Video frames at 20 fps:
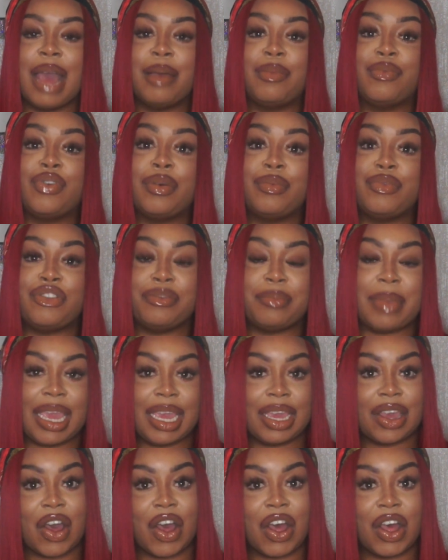I'm from
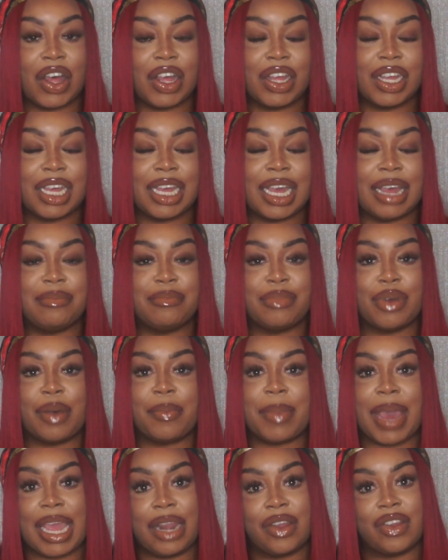Jamaica and
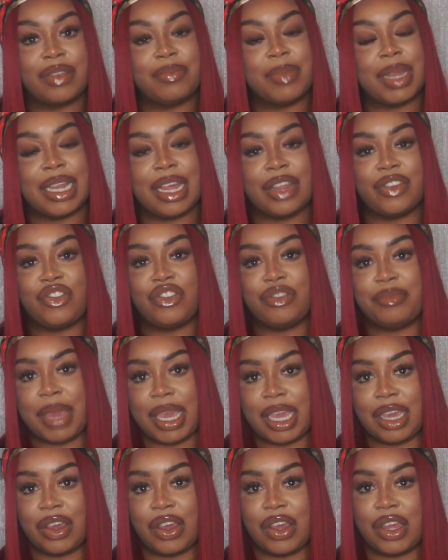Barbados. My dad's
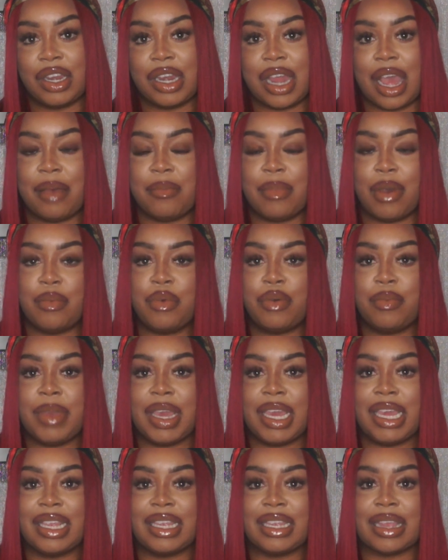Jamaican and my mum
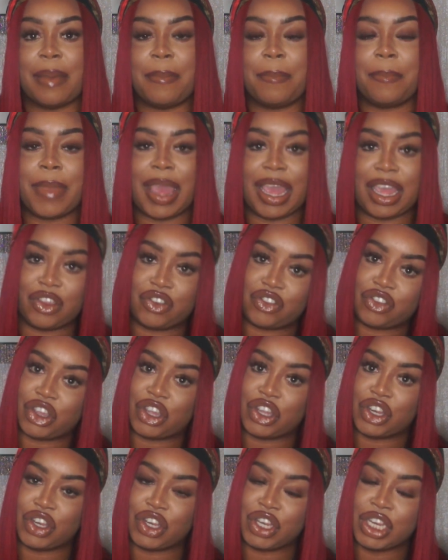is
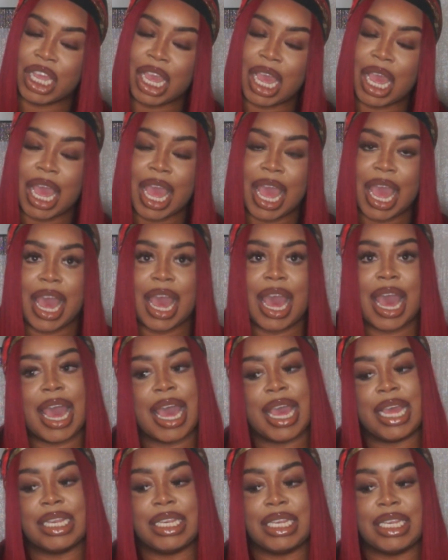Bayesian.
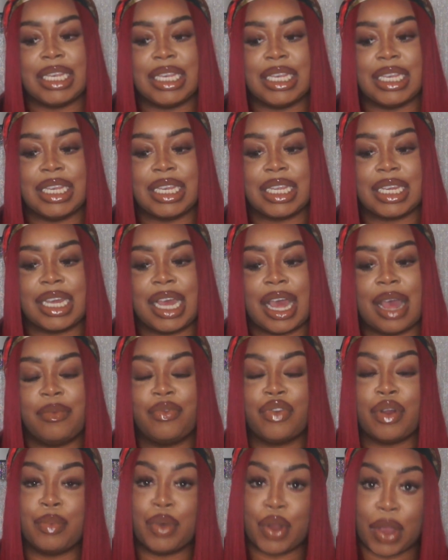And
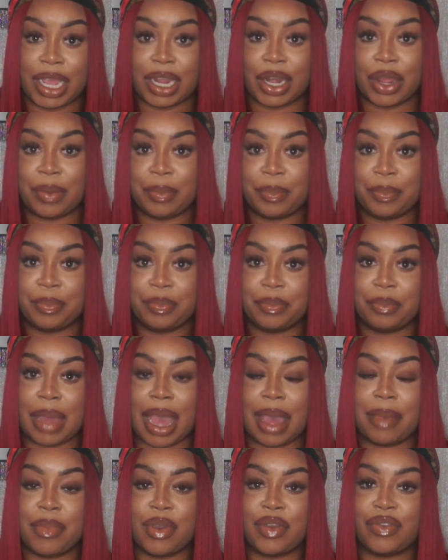I'm from Nottingham,
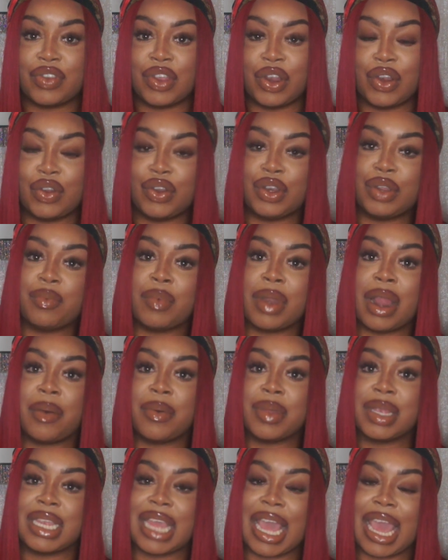but I moved to London when
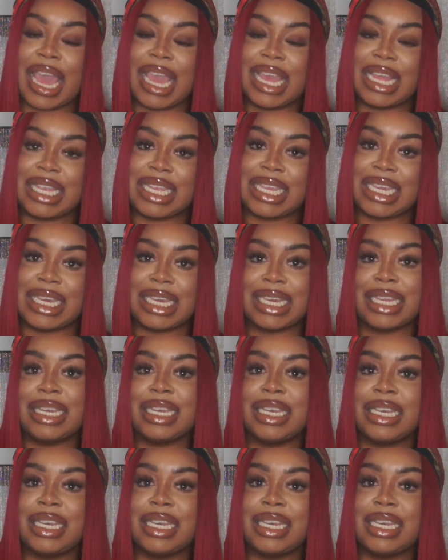I was 18.